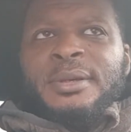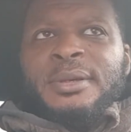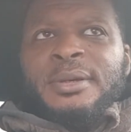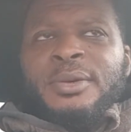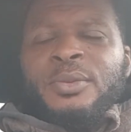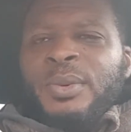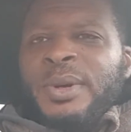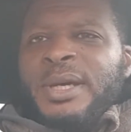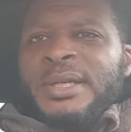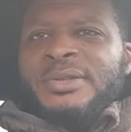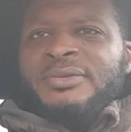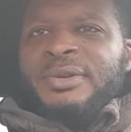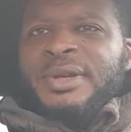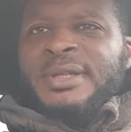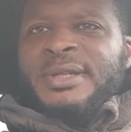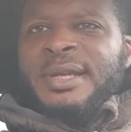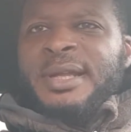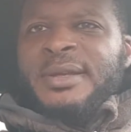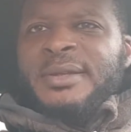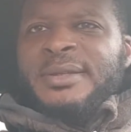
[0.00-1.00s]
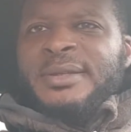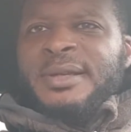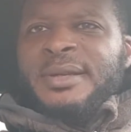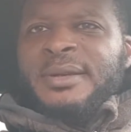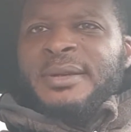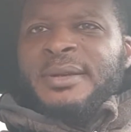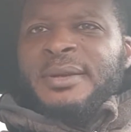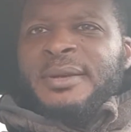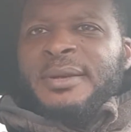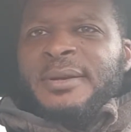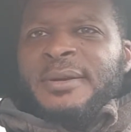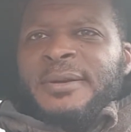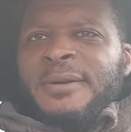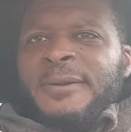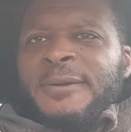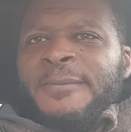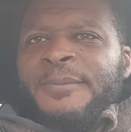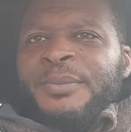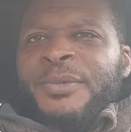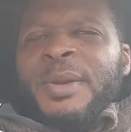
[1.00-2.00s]
Where's Reiss Nelson?
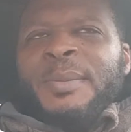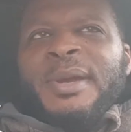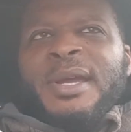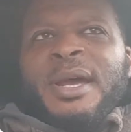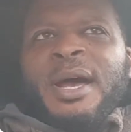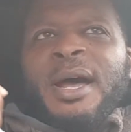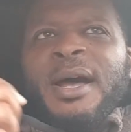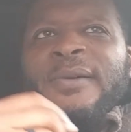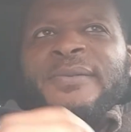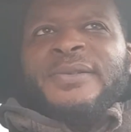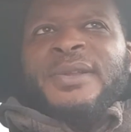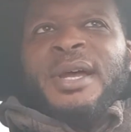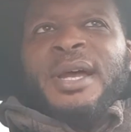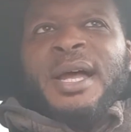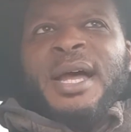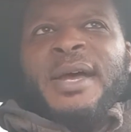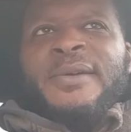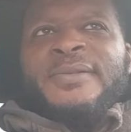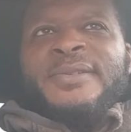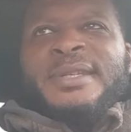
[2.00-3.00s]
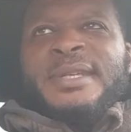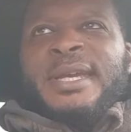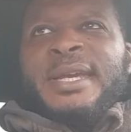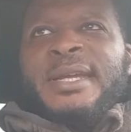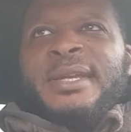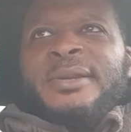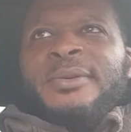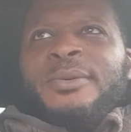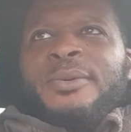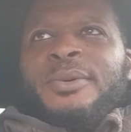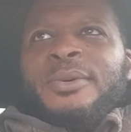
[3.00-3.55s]
I mean, after I've seen